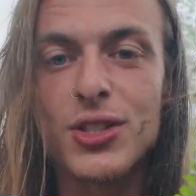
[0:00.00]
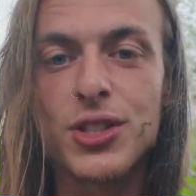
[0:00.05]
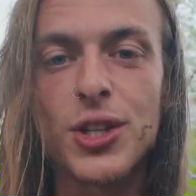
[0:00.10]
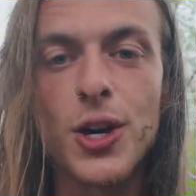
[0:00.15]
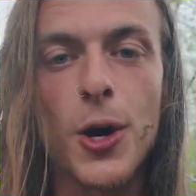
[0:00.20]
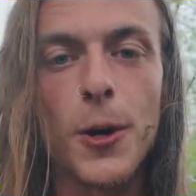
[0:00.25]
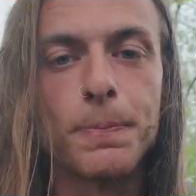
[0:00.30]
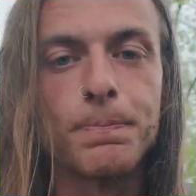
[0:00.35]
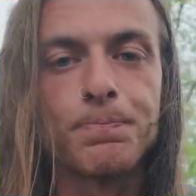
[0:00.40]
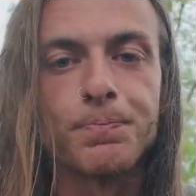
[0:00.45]

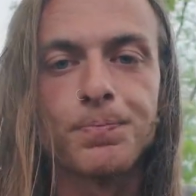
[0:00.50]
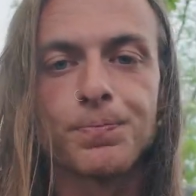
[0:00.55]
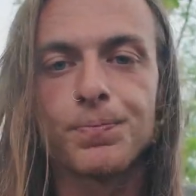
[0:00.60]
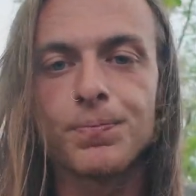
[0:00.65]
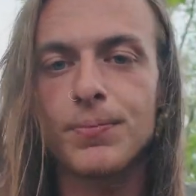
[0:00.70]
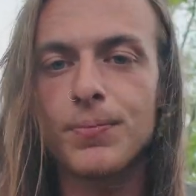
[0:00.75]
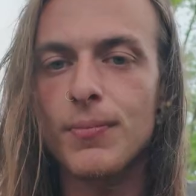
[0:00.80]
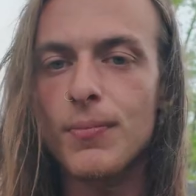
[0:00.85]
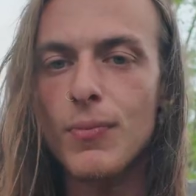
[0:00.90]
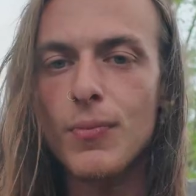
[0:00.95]
So
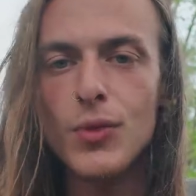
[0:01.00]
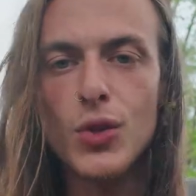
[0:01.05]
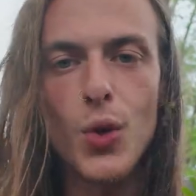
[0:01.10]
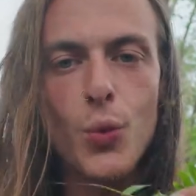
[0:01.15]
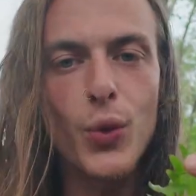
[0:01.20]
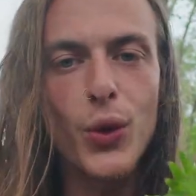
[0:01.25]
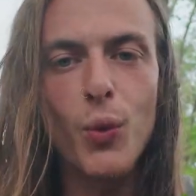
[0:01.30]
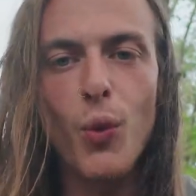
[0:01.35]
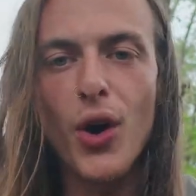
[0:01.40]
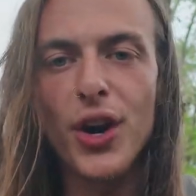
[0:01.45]

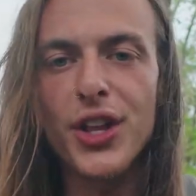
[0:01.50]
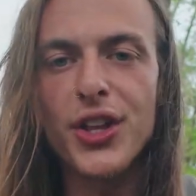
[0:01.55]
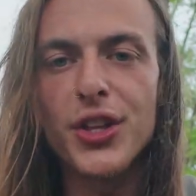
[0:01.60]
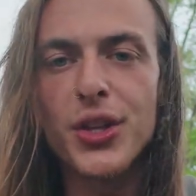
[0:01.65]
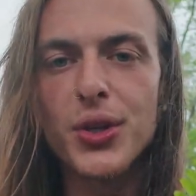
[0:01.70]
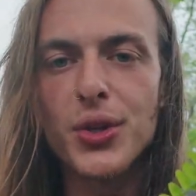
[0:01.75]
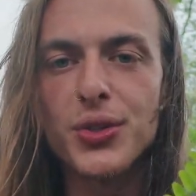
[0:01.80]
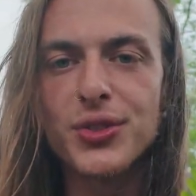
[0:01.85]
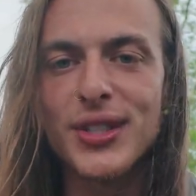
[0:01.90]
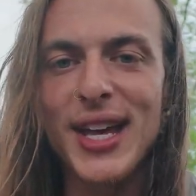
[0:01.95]
we want to
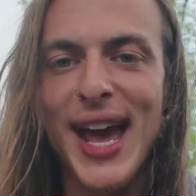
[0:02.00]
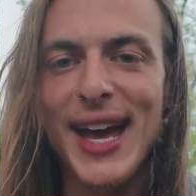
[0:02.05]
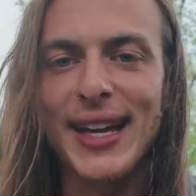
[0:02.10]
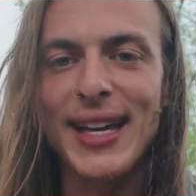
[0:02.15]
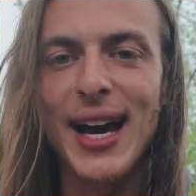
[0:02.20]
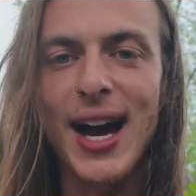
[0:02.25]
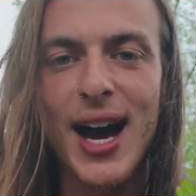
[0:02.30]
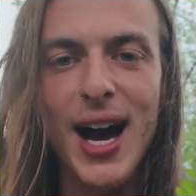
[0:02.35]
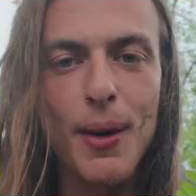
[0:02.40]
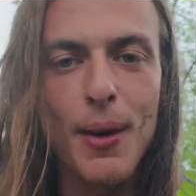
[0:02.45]
use that
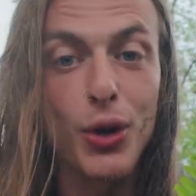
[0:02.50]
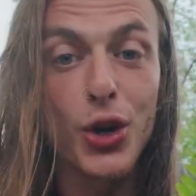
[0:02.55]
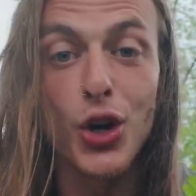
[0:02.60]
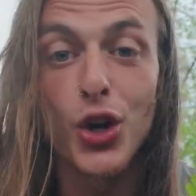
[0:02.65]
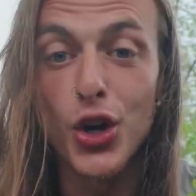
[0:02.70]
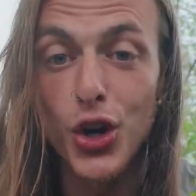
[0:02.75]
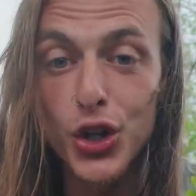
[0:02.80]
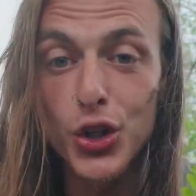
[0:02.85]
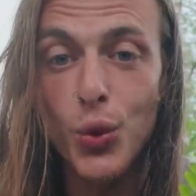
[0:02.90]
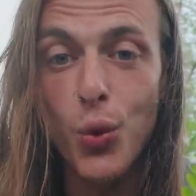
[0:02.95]

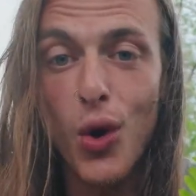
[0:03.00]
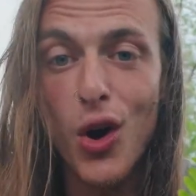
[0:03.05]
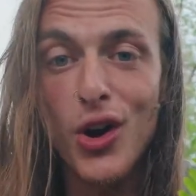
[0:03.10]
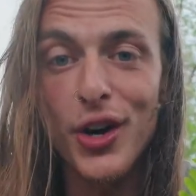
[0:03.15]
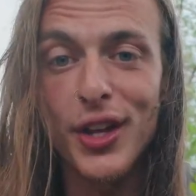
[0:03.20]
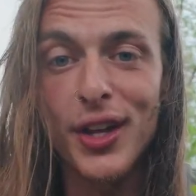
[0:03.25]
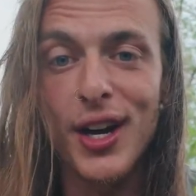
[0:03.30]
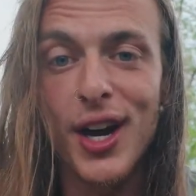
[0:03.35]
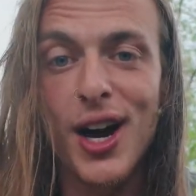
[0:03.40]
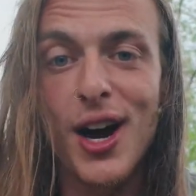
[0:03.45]
good
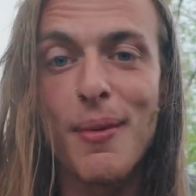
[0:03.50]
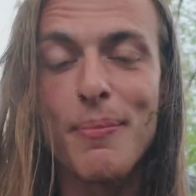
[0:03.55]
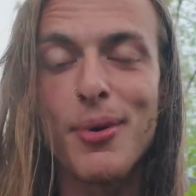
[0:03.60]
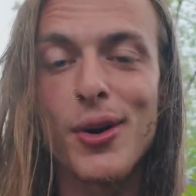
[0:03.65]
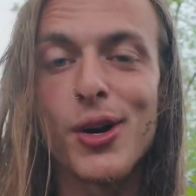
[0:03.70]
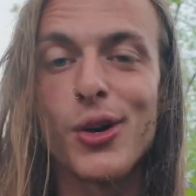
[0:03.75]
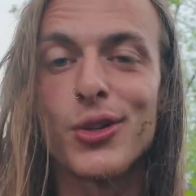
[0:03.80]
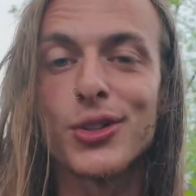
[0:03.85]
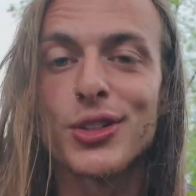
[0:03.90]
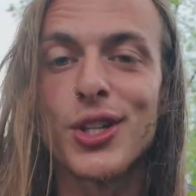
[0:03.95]
quality
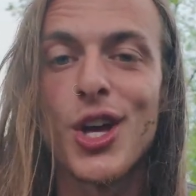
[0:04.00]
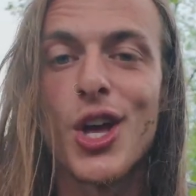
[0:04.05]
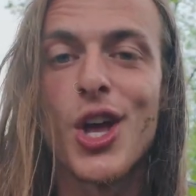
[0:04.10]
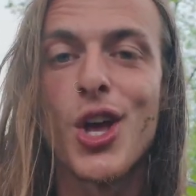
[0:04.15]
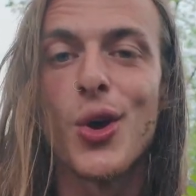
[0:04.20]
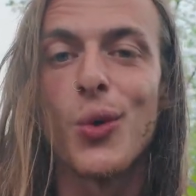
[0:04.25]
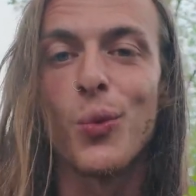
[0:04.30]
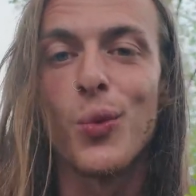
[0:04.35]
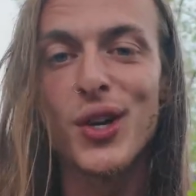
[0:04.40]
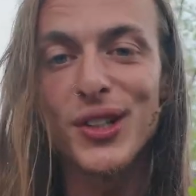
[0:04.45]
compost
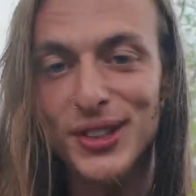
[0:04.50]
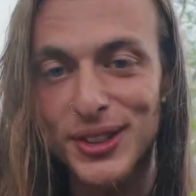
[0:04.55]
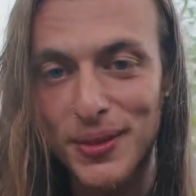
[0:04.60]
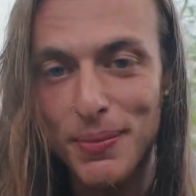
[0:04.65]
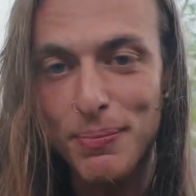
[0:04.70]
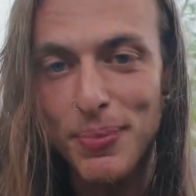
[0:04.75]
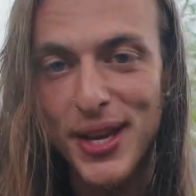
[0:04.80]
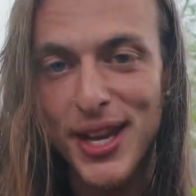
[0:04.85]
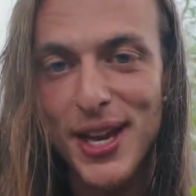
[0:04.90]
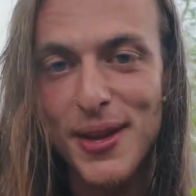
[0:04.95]
with
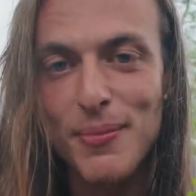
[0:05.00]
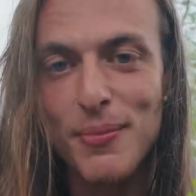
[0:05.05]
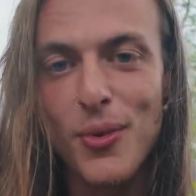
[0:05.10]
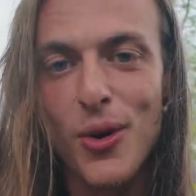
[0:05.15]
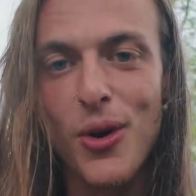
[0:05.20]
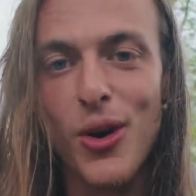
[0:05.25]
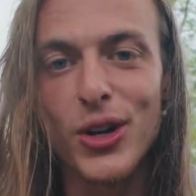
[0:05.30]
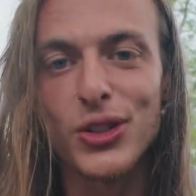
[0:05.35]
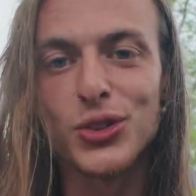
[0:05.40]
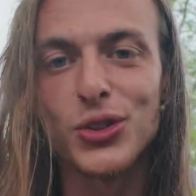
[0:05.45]
some peat
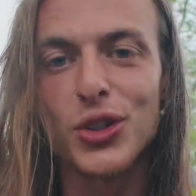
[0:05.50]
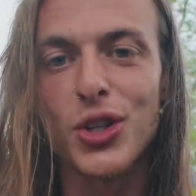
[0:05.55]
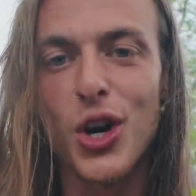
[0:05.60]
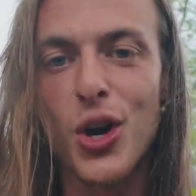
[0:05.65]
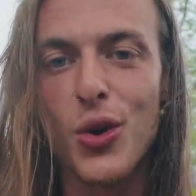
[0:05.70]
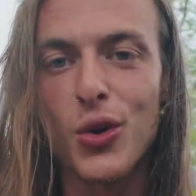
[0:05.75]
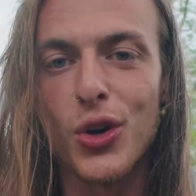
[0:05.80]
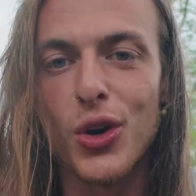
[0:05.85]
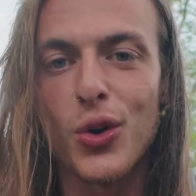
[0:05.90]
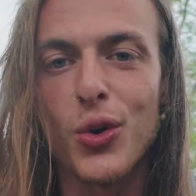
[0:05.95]
moss or
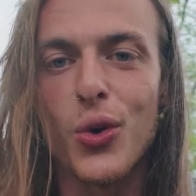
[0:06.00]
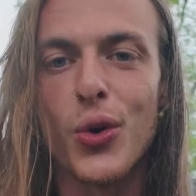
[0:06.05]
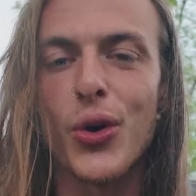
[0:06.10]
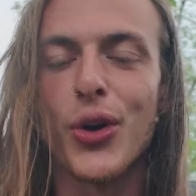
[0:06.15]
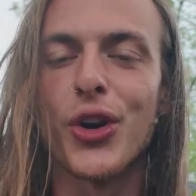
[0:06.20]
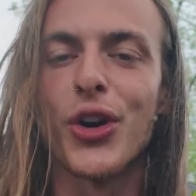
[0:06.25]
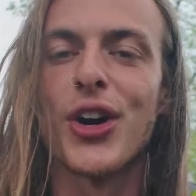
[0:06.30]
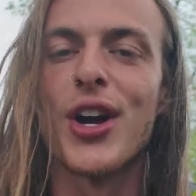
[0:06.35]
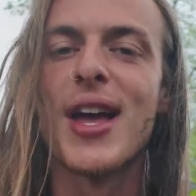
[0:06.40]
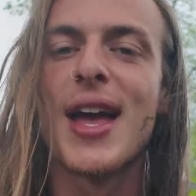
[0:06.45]
coco
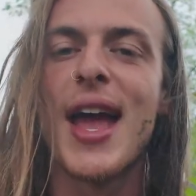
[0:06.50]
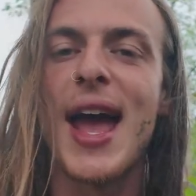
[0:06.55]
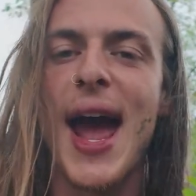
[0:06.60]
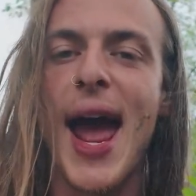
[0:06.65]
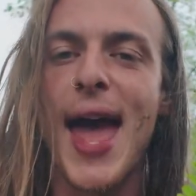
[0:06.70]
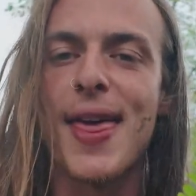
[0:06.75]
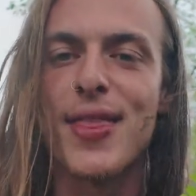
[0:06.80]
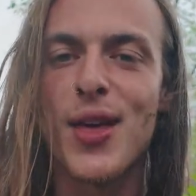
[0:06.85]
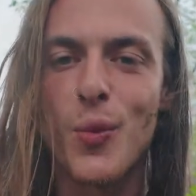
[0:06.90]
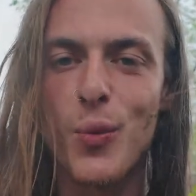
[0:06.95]
coir,
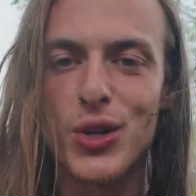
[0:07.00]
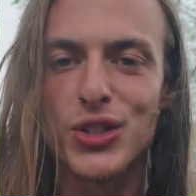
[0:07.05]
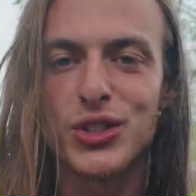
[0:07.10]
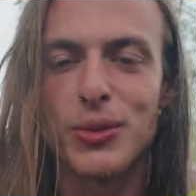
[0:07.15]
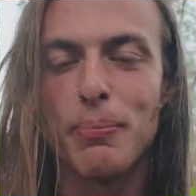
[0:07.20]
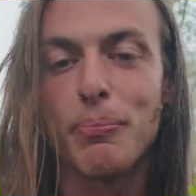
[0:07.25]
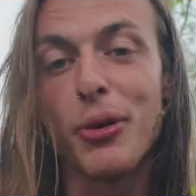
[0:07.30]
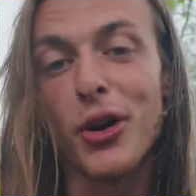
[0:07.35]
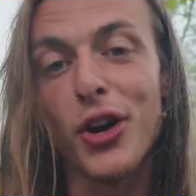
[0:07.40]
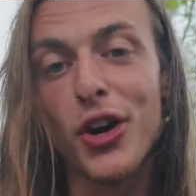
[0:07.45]
and then with
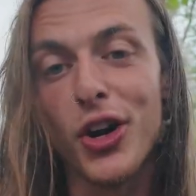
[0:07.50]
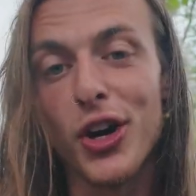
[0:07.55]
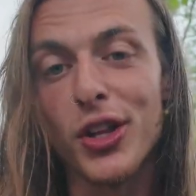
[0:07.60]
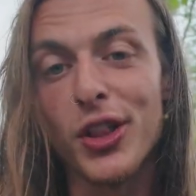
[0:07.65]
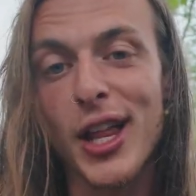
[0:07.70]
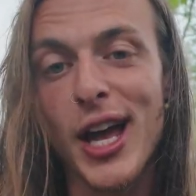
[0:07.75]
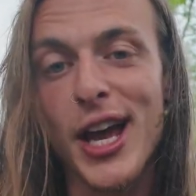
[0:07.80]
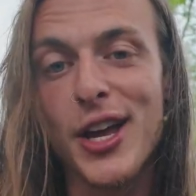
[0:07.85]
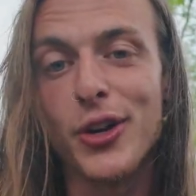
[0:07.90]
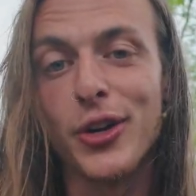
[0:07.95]
some
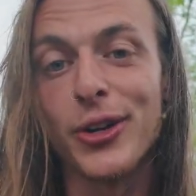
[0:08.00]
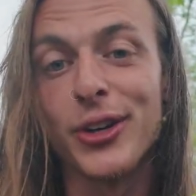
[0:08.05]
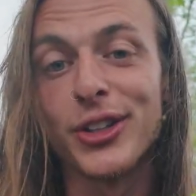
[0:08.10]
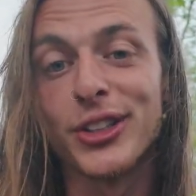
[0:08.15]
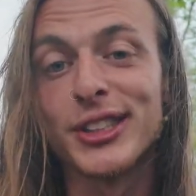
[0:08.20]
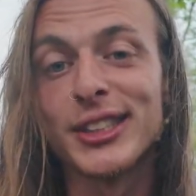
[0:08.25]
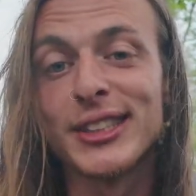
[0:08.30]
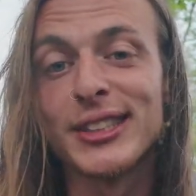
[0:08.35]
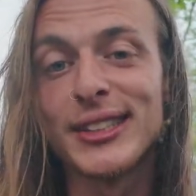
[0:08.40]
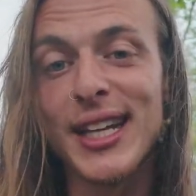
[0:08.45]
perlite
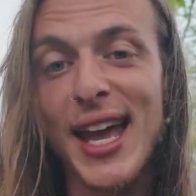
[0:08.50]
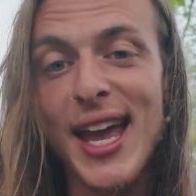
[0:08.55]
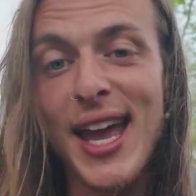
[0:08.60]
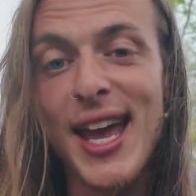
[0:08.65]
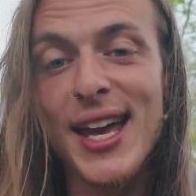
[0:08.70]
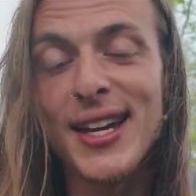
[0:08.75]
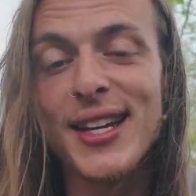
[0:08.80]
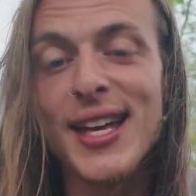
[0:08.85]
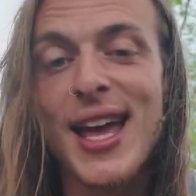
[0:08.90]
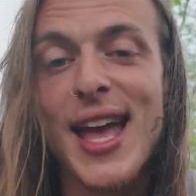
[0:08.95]
or
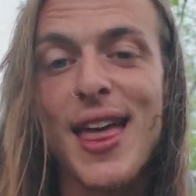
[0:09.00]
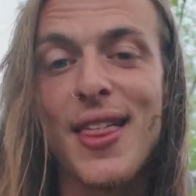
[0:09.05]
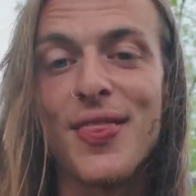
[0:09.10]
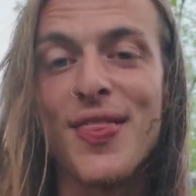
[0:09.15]
sand.